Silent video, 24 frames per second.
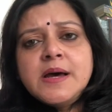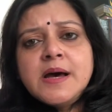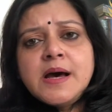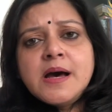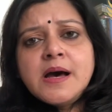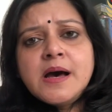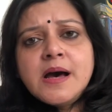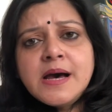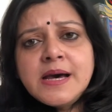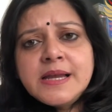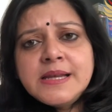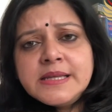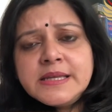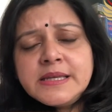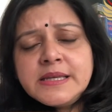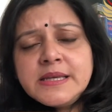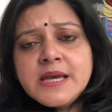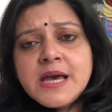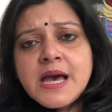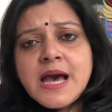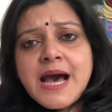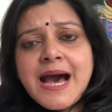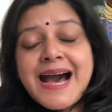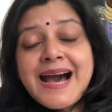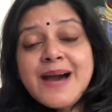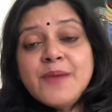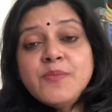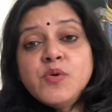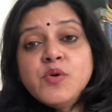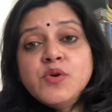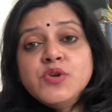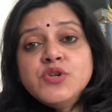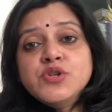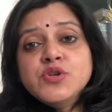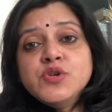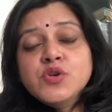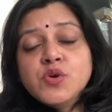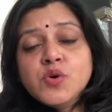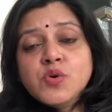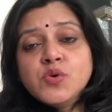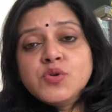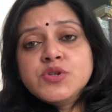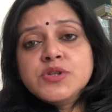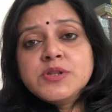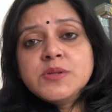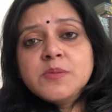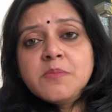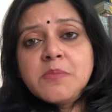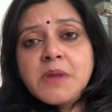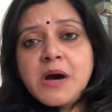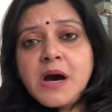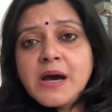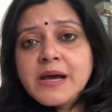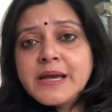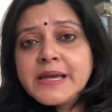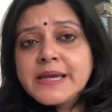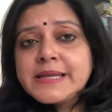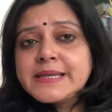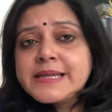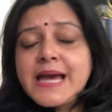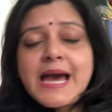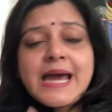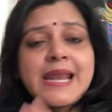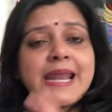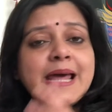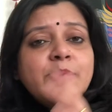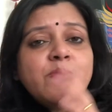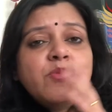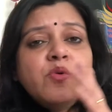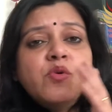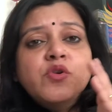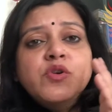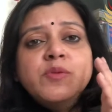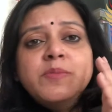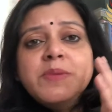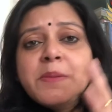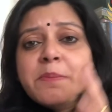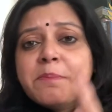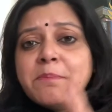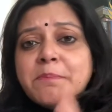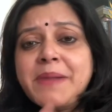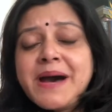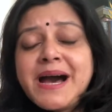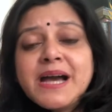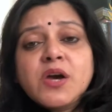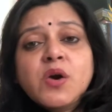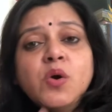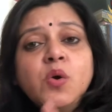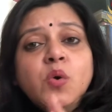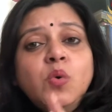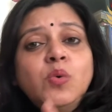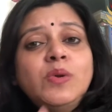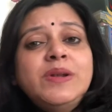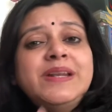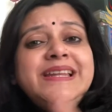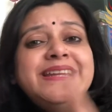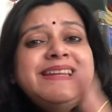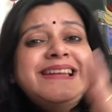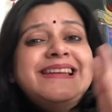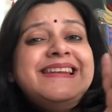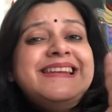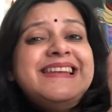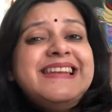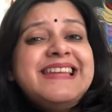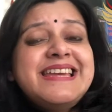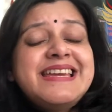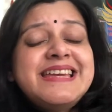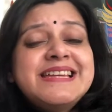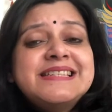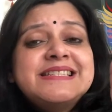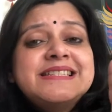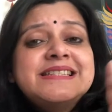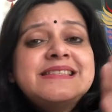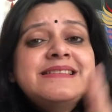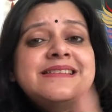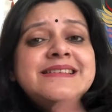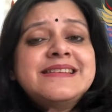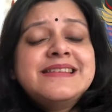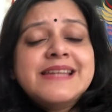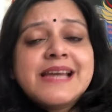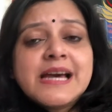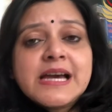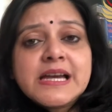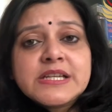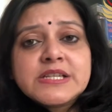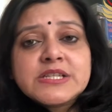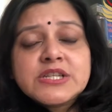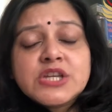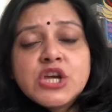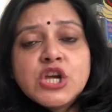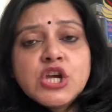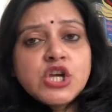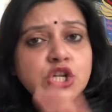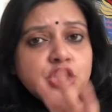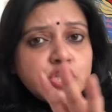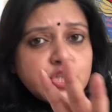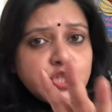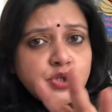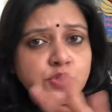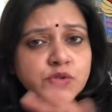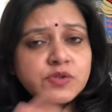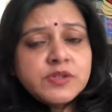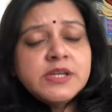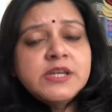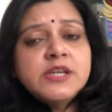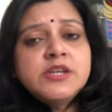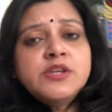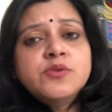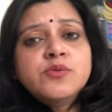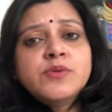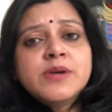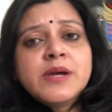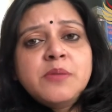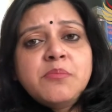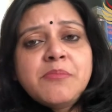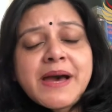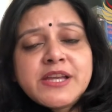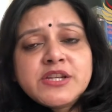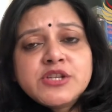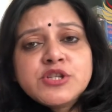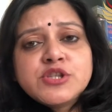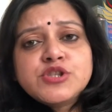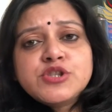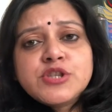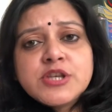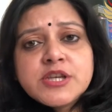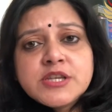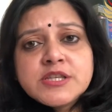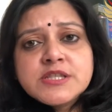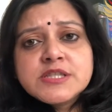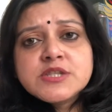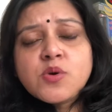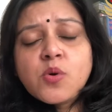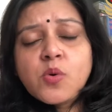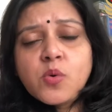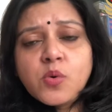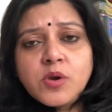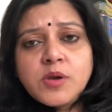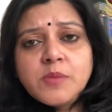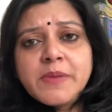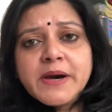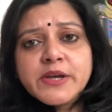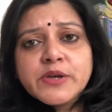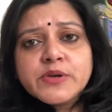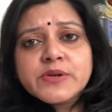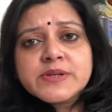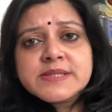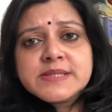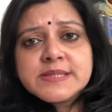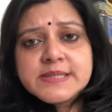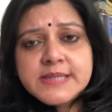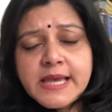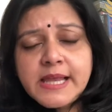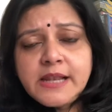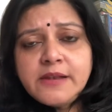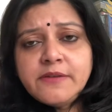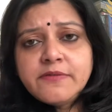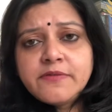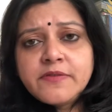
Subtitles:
"Honey, I'm going to go to the market and I'm going to be back only late in the night. Do you think you can manage things all by yourself?"